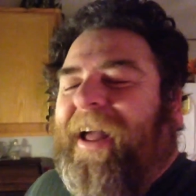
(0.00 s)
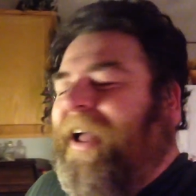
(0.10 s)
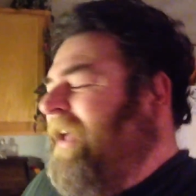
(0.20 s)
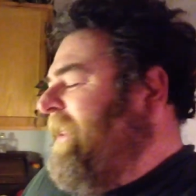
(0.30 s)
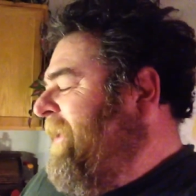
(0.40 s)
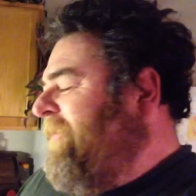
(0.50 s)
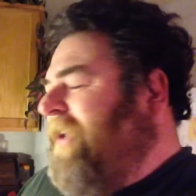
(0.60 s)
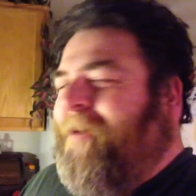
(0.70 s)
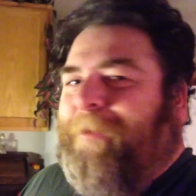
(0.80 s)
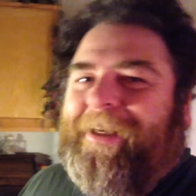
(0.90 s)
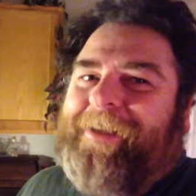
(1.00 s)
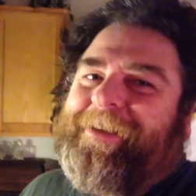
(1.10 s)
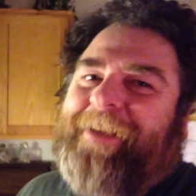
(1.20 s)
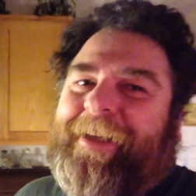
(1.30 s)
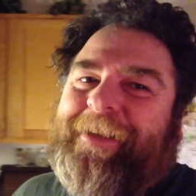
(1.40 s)
I left a couple
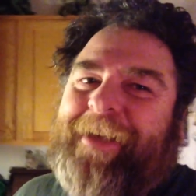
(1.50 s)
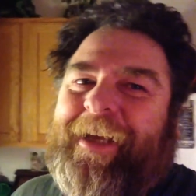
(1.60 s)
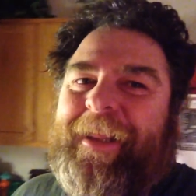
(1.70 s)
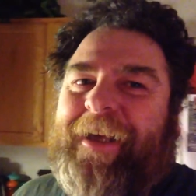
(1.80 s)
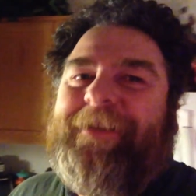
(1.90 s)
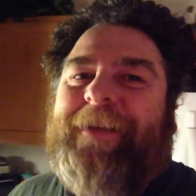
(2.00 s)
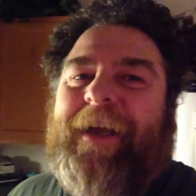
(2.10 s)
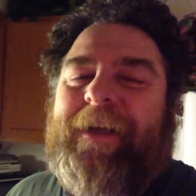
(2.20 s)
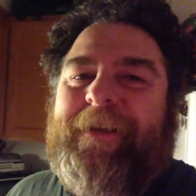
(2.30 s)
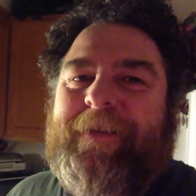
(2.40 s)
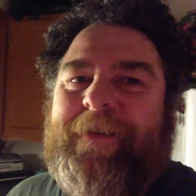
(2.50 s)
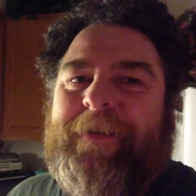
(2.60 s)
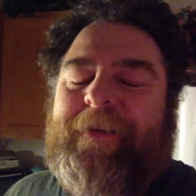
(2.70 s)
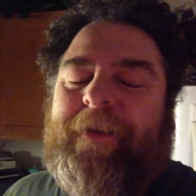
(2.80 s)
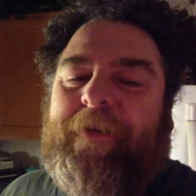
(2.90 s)
dishes in the sink last night.
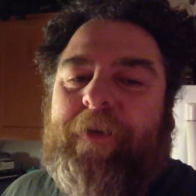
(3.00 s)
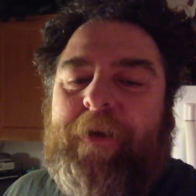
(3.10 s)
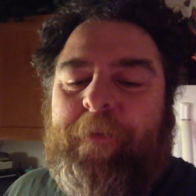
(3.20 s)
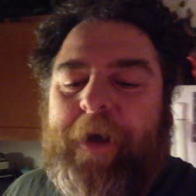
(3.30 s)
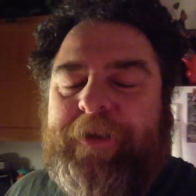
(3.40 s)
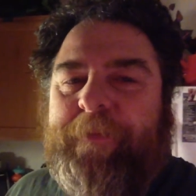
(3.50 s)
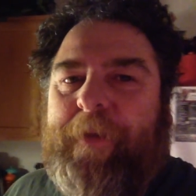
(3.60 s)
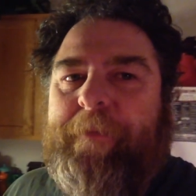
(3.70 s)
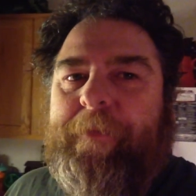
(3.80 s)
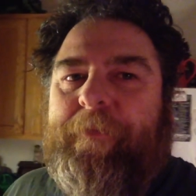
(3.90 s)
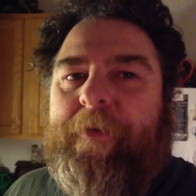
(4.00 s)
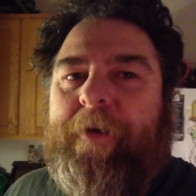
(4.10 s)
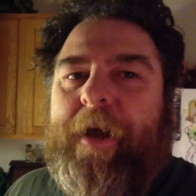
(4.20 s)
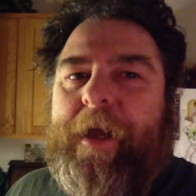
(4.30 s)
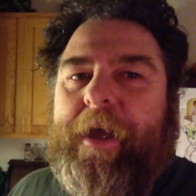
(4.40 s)
I washed them up
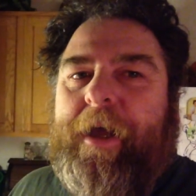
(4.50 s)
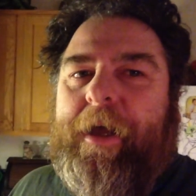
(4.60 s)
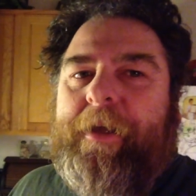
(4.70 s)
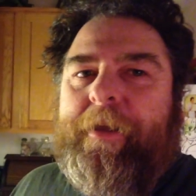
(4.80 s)
before I uh,